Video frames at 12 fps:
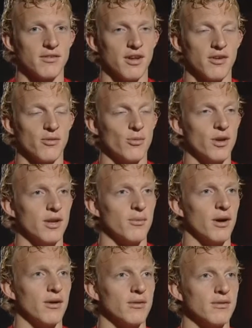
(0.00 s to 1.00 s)
has done really
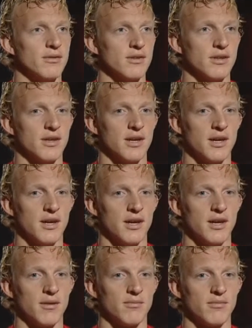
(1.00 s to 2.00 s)
well.
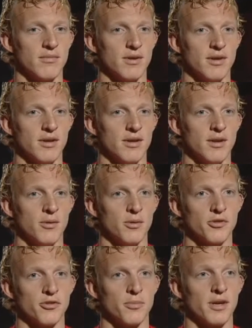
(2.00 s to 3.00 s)
He
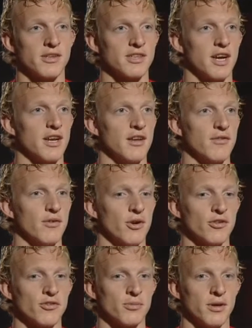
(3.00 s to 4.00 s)
was a big signing for us,